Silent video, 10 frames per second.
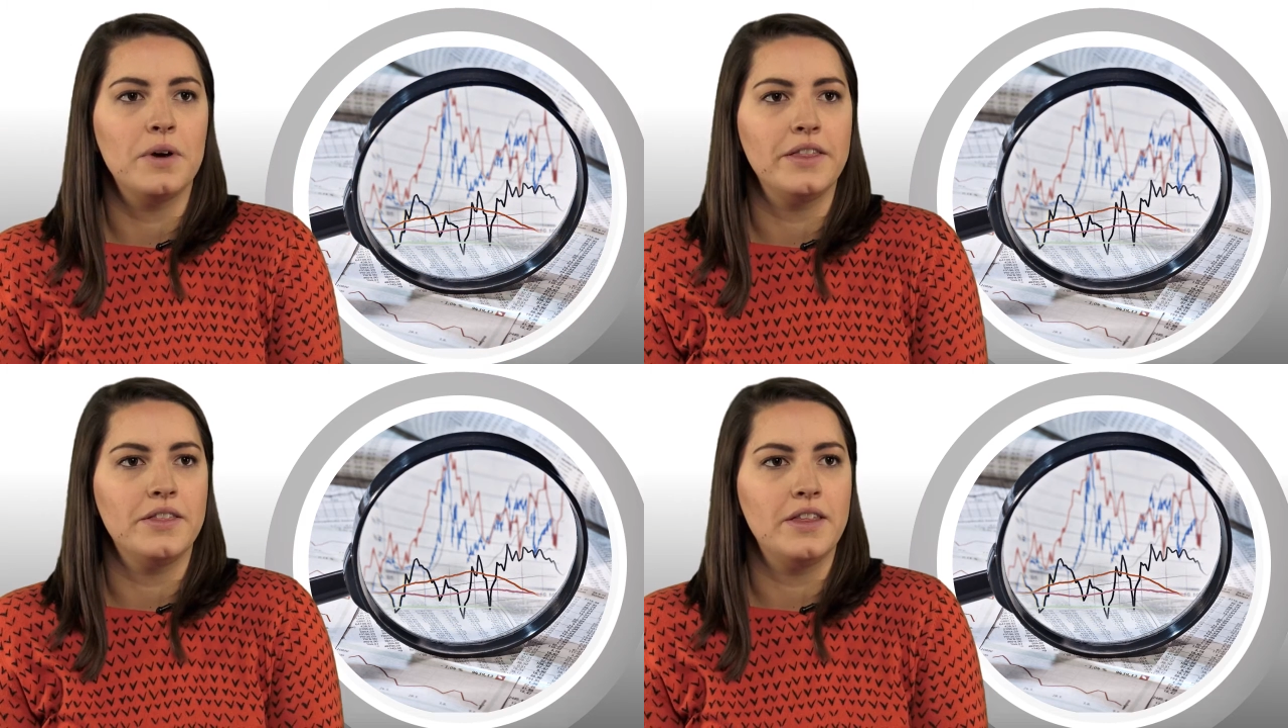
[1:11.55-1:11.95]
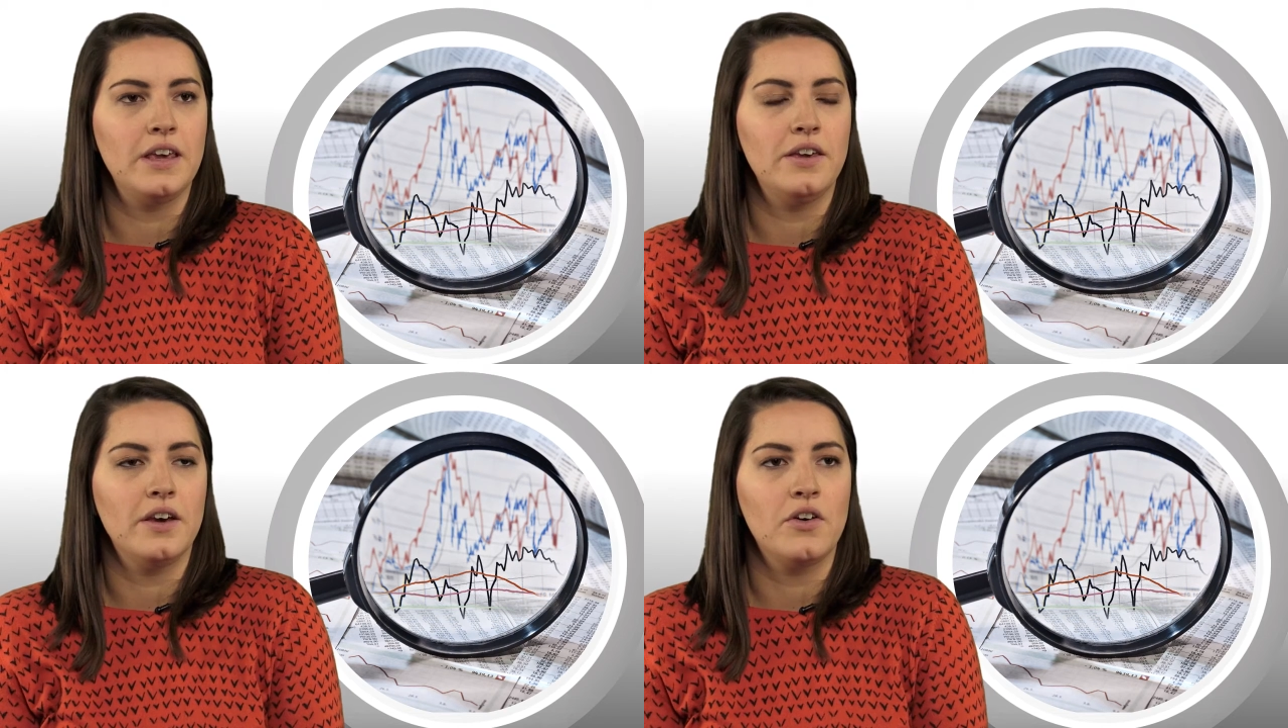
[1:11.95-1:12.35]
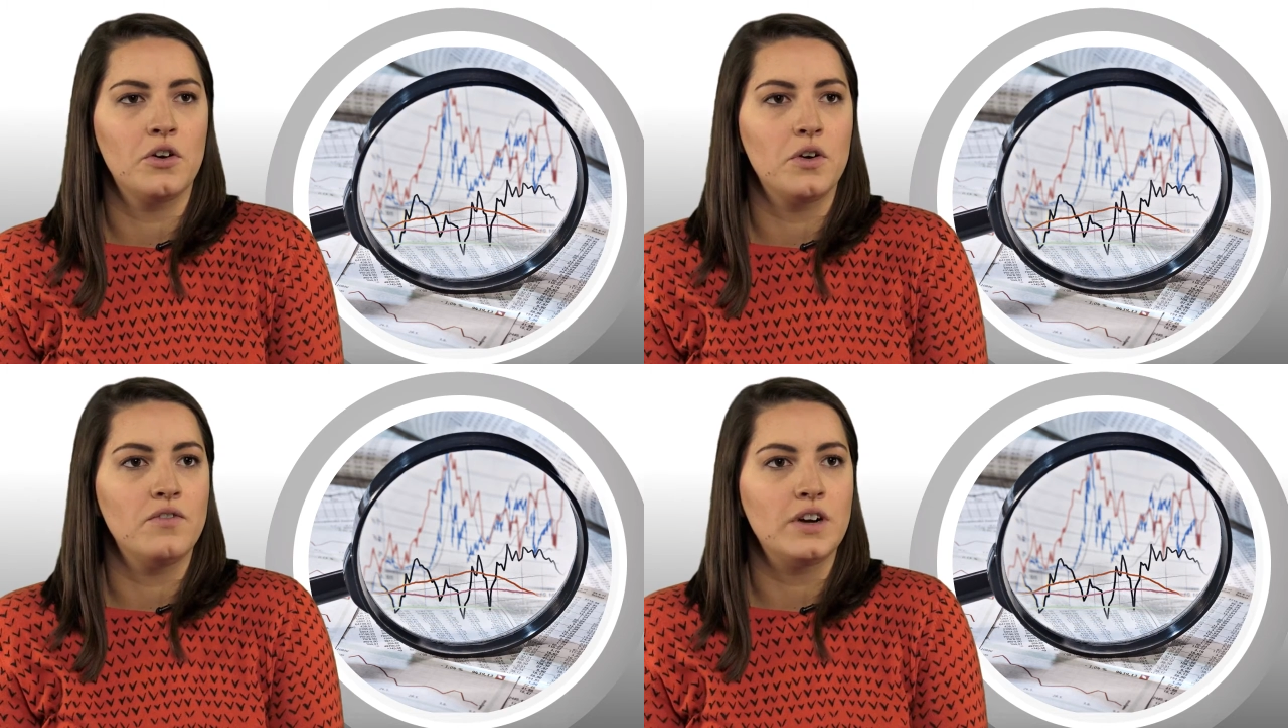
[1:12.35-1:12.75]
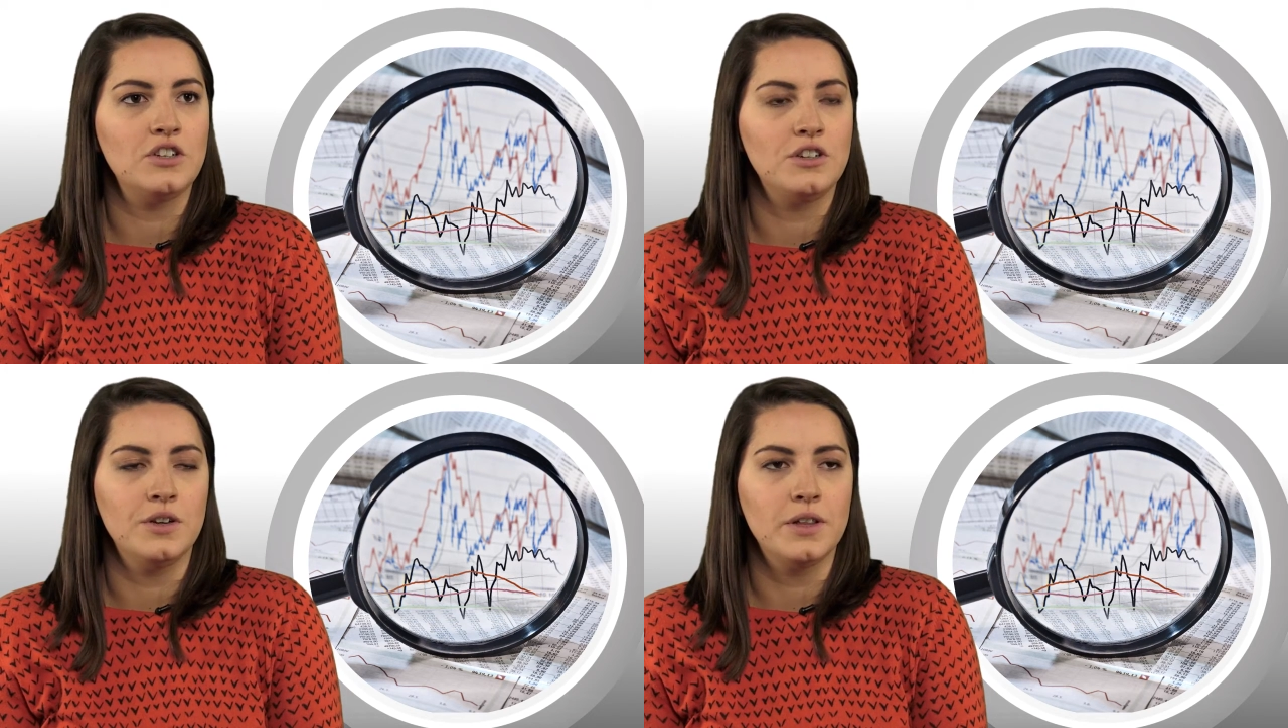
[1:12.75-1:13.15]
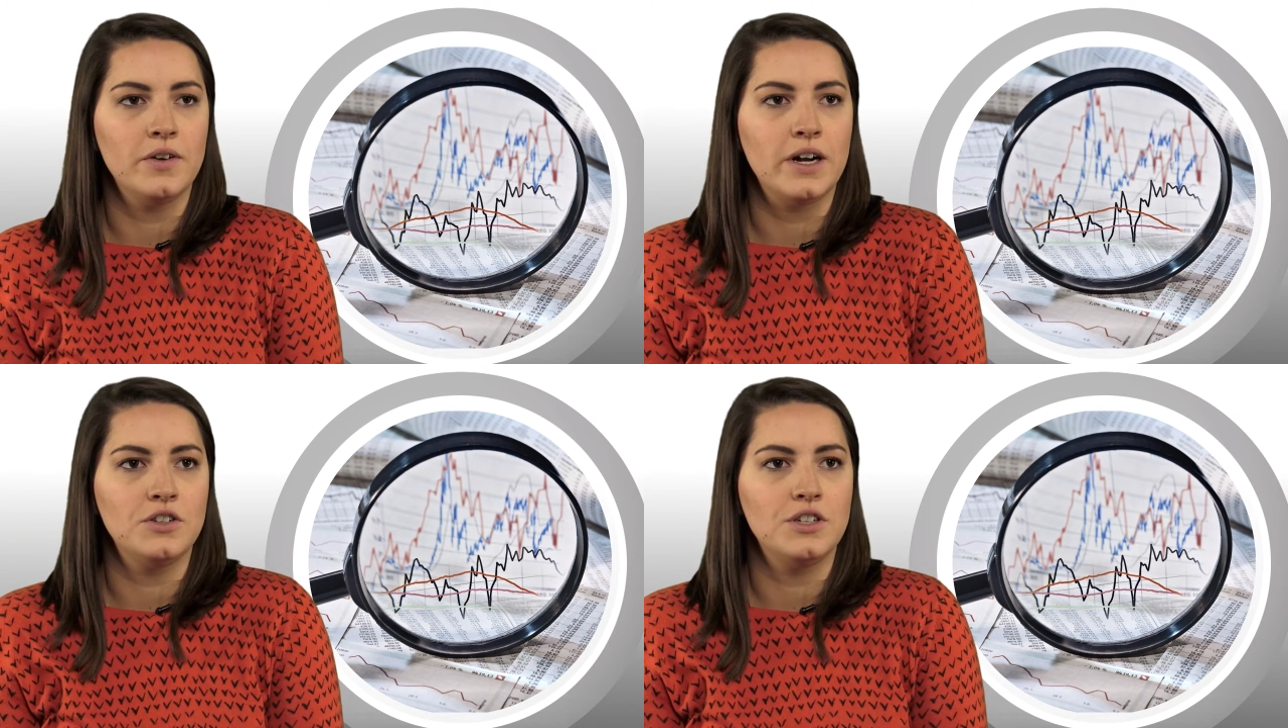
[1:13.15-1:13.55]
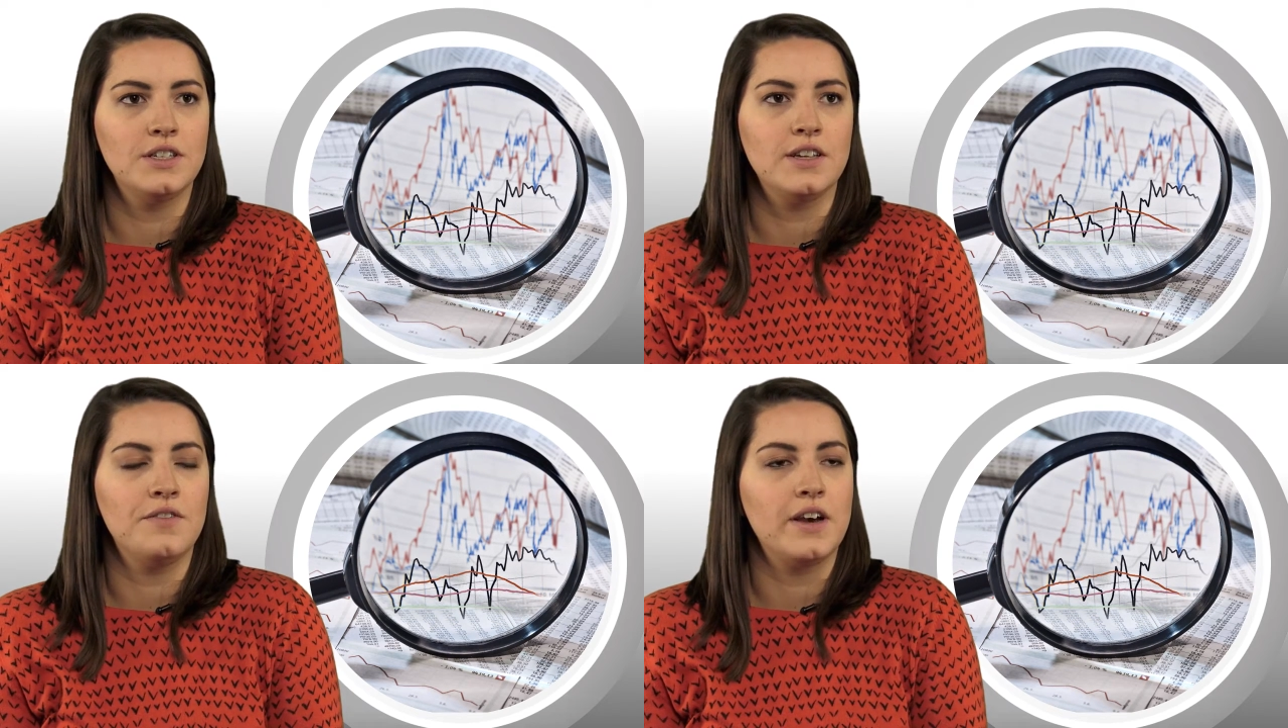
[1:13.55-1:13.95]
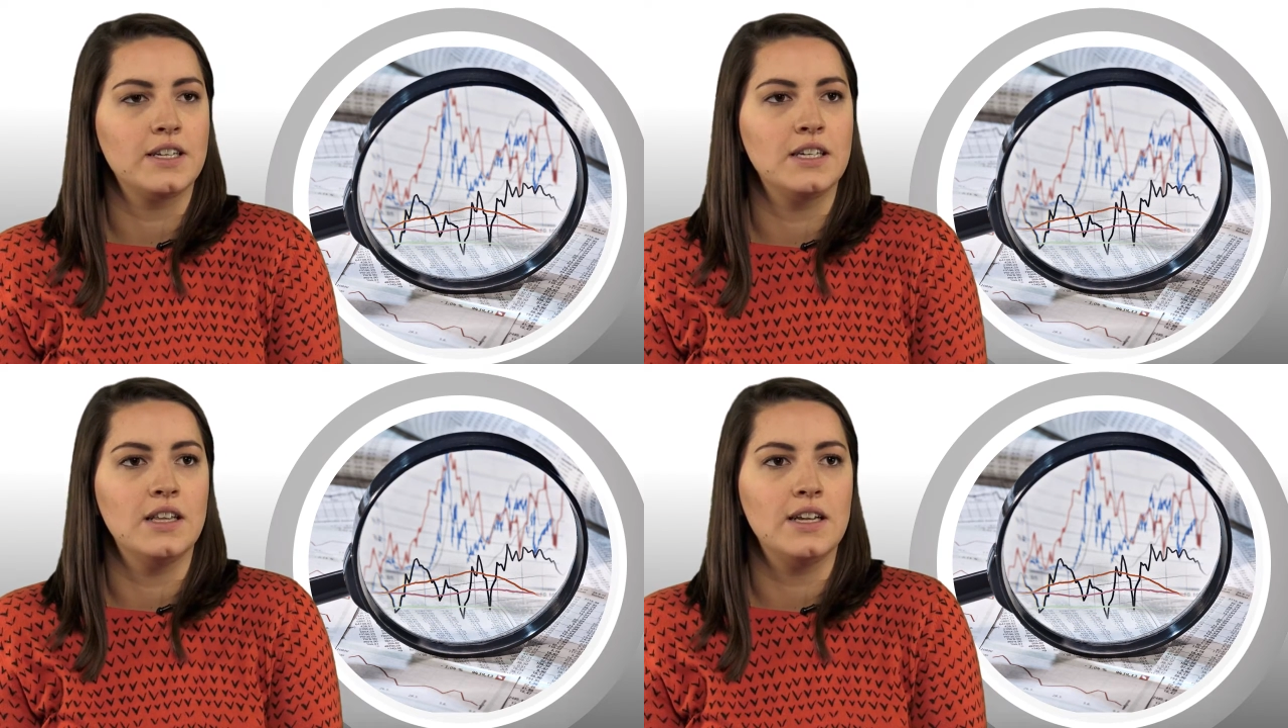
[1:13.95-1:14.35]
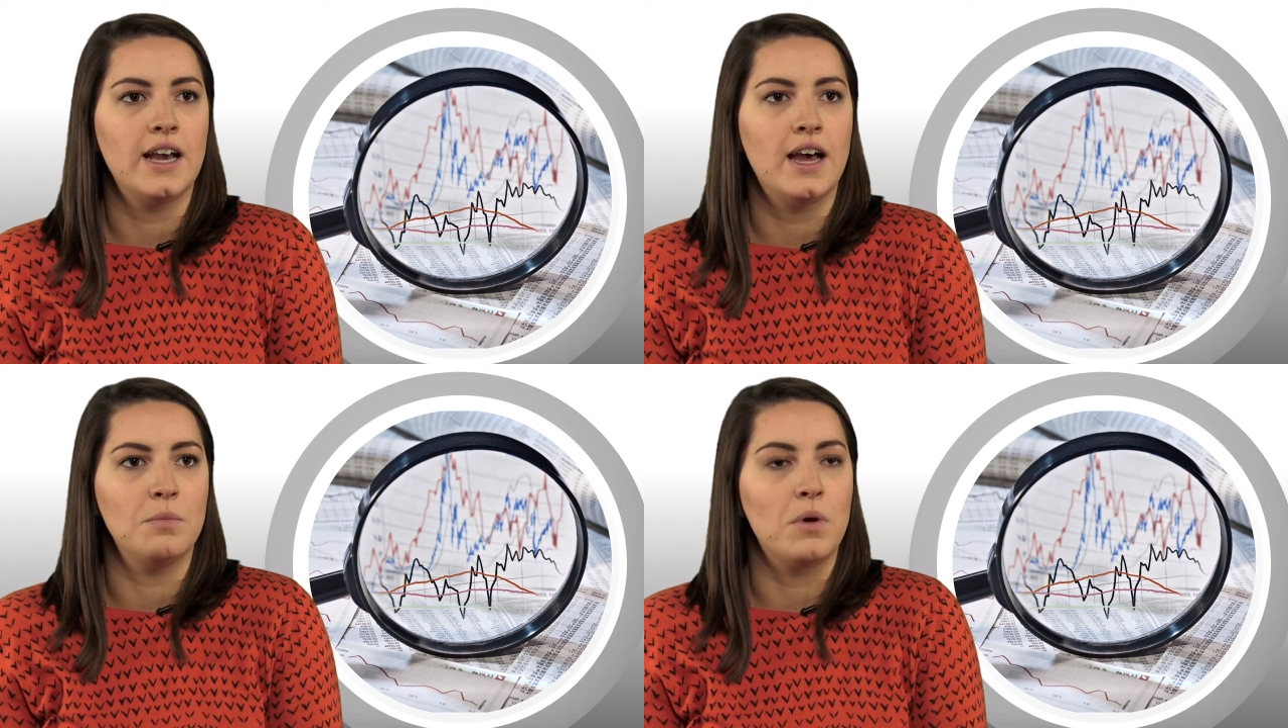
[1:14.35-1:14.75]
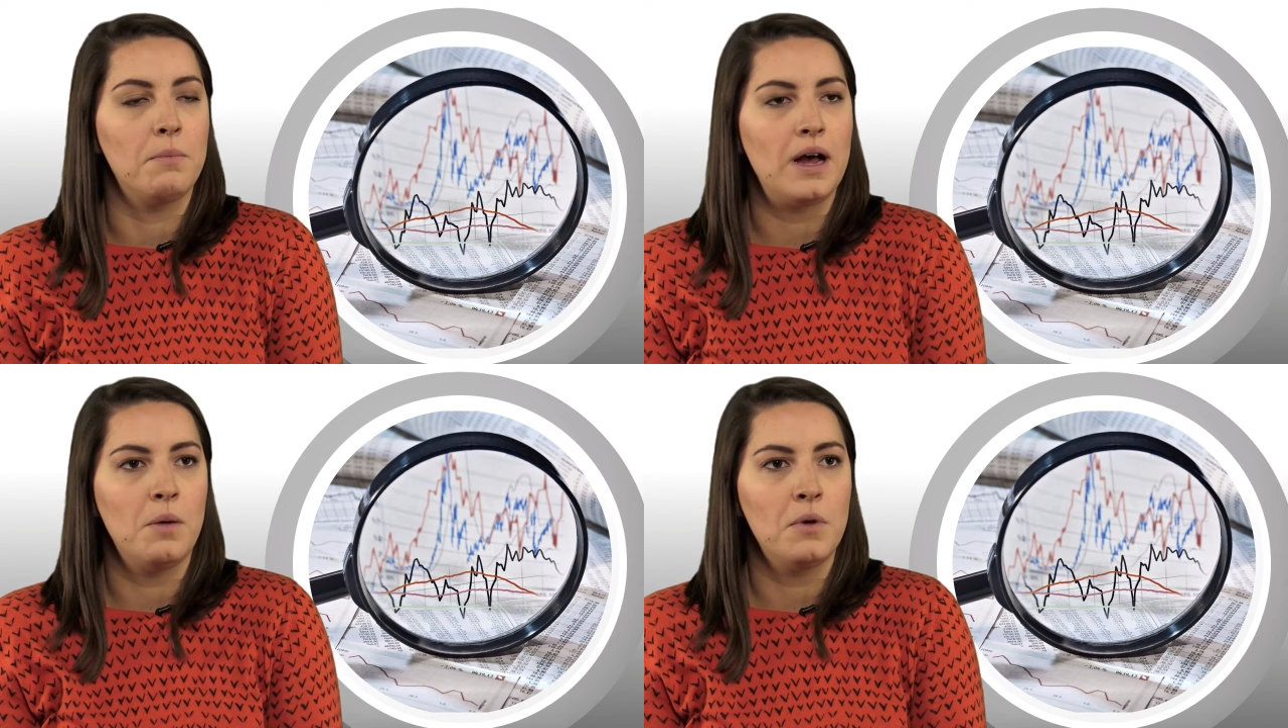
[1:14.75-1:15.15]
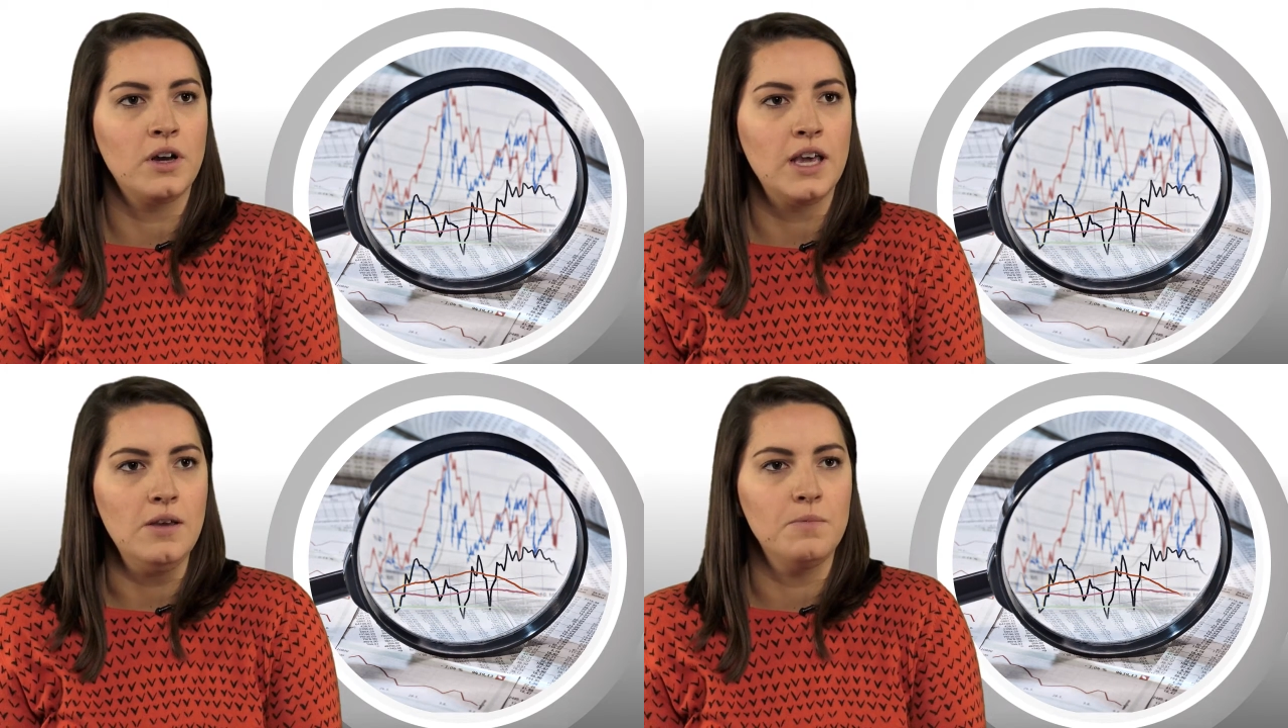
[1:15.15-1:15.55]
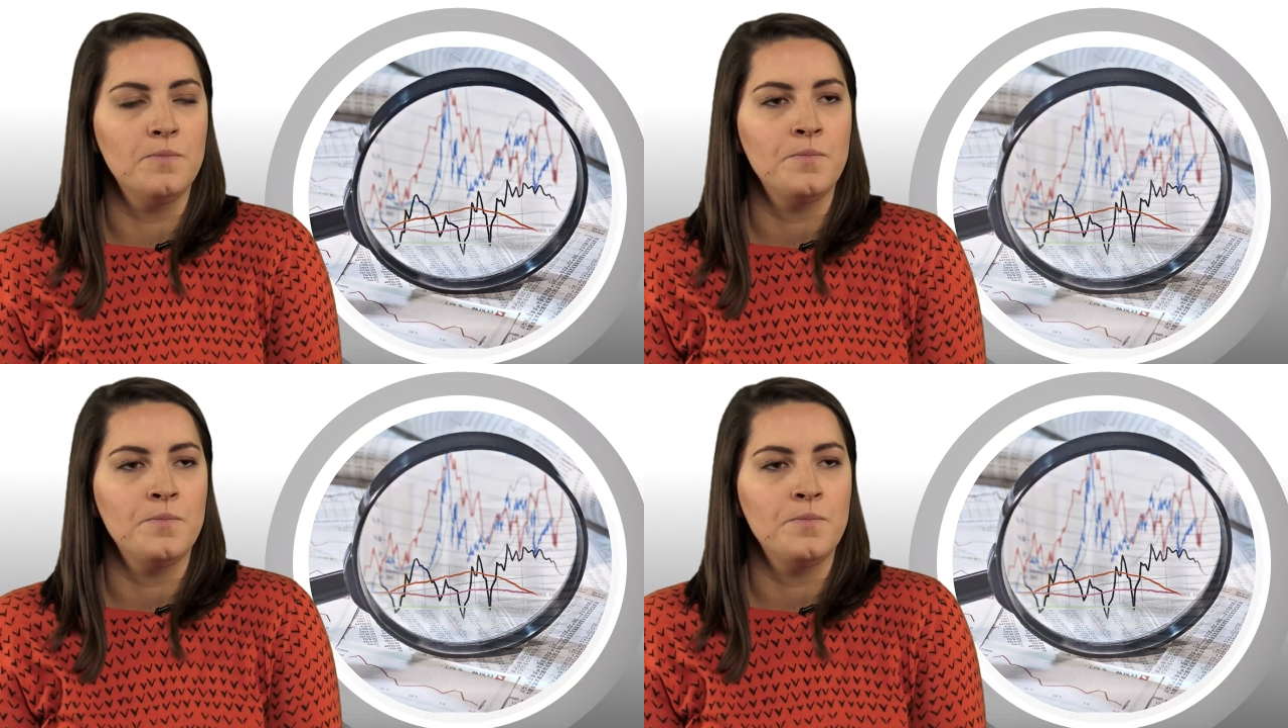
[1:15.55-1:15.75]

with the ongoing French nuclear outages affecting the day-ahead prompt power market.